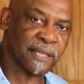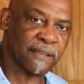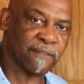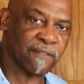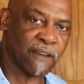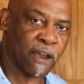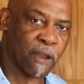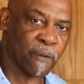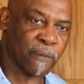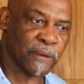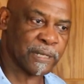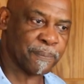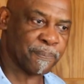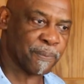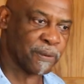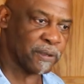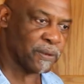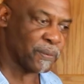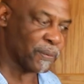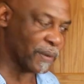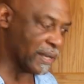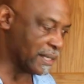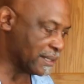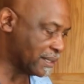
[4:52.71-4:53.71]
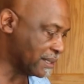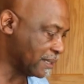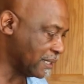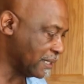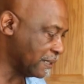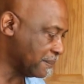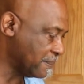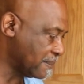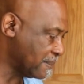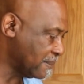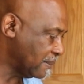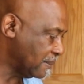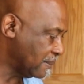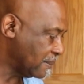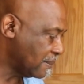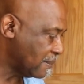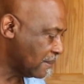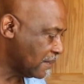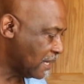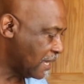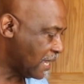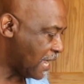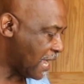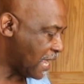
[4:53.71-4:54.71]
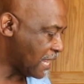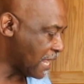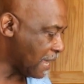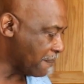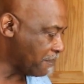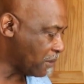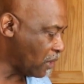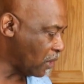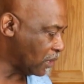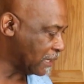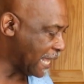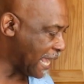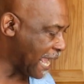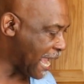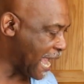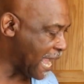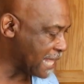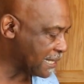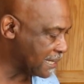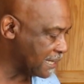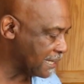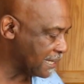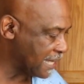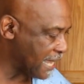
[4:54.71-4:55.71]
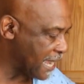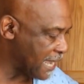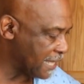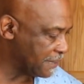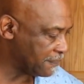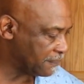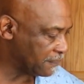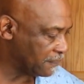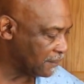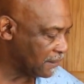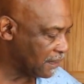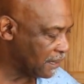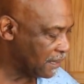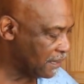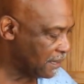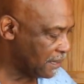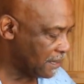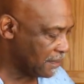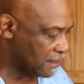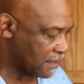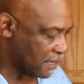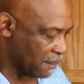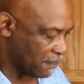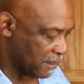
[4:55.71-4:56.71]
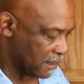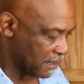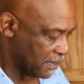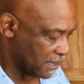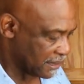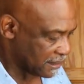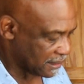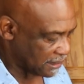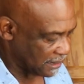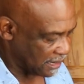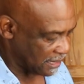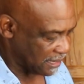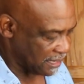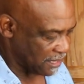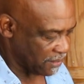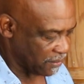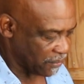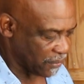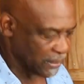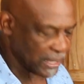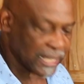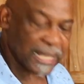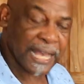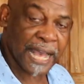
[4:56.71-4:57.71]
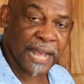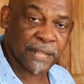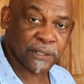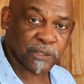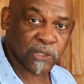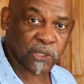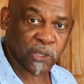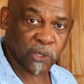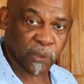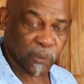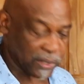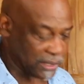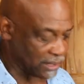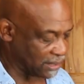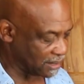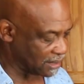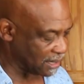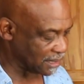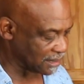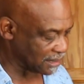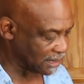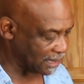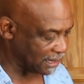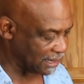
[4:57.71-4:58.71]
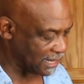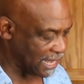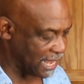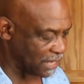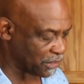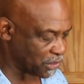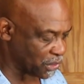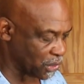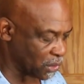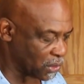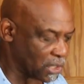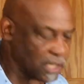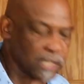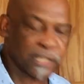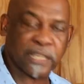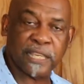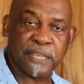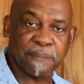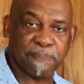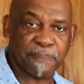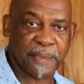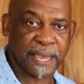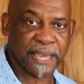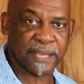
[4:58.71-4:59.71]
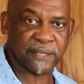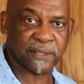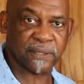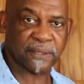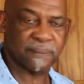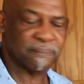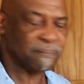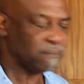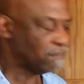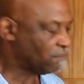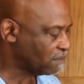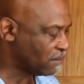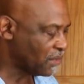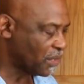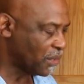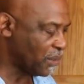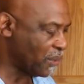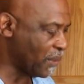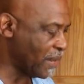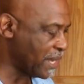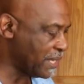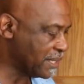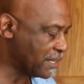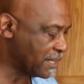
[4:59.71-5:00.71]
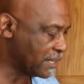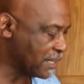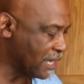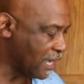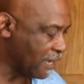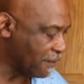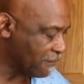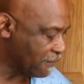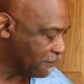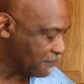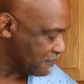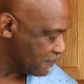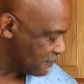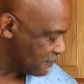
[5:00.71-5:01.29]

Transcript: I've already pre-rinsed it, and I'm going to add to that some of this ricotta, which is a cilantro cooking base. Great stuff.